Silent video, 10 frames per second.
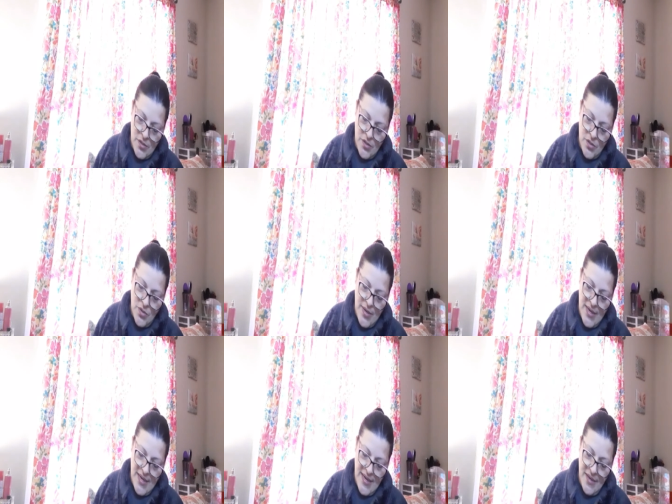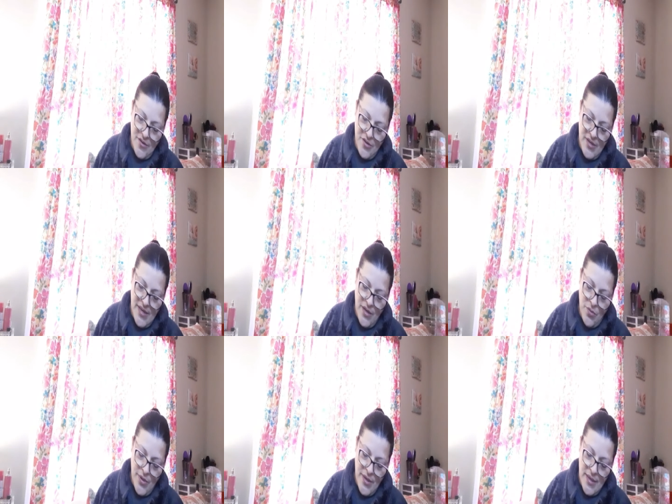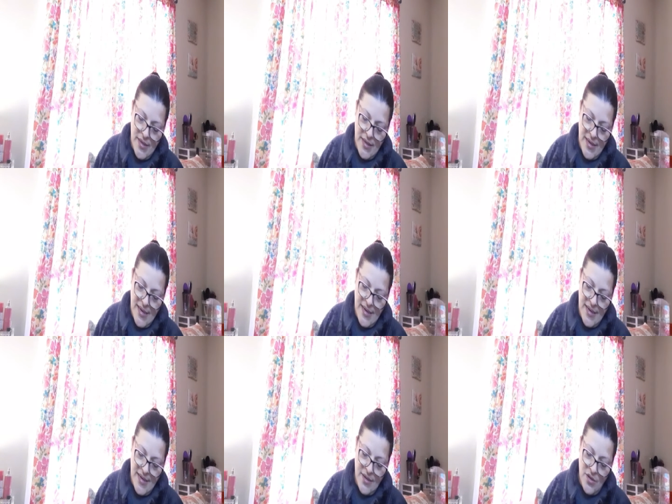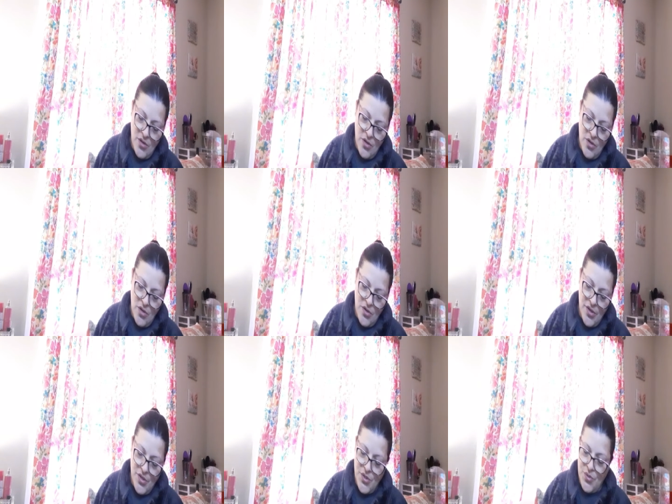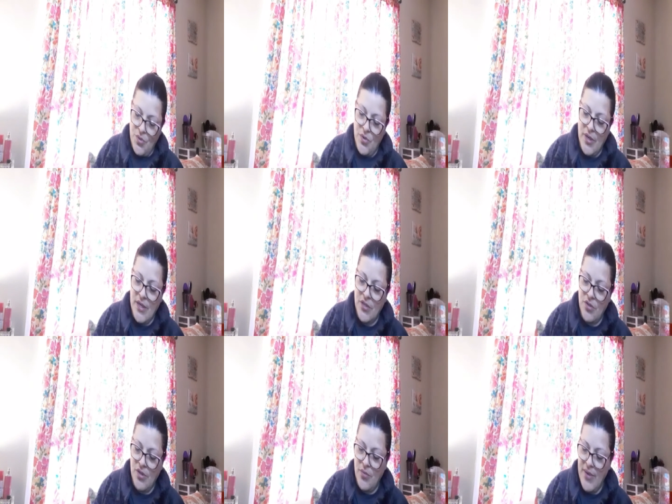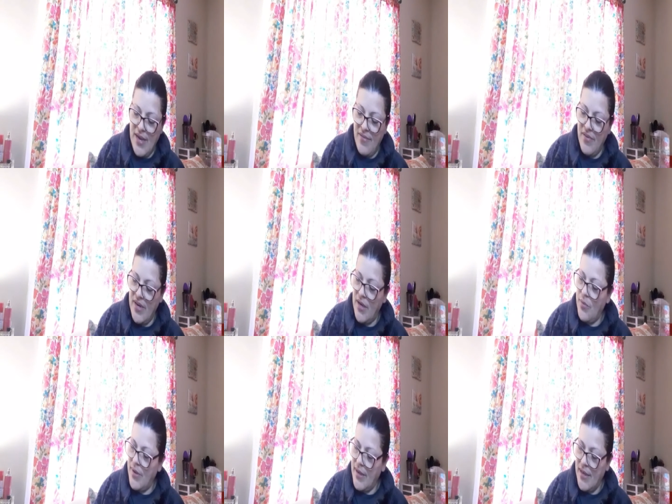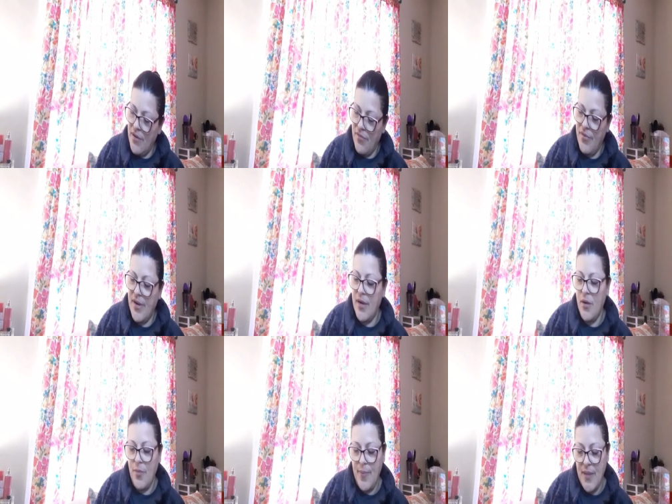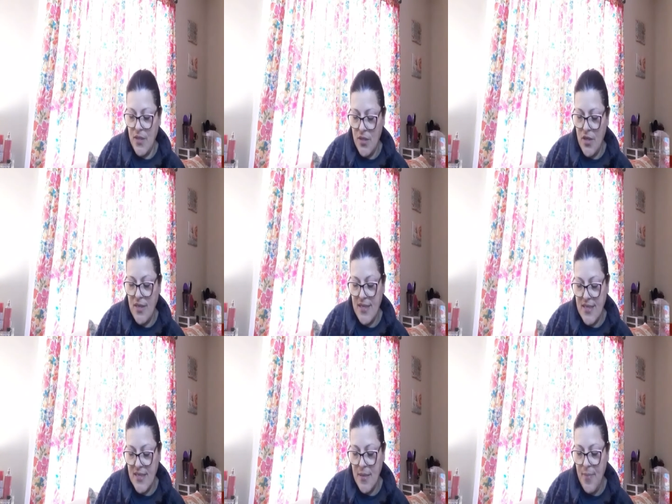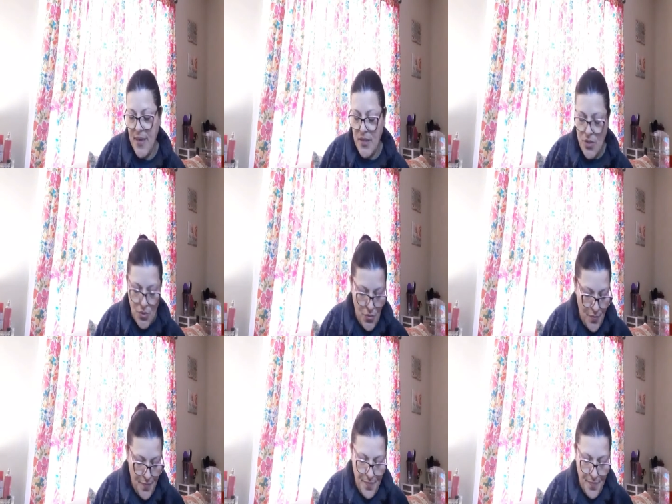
So eyeliner liquid and eyeliner longitude. Okay, so then we have a liquid and a regular pen. This is the pencil.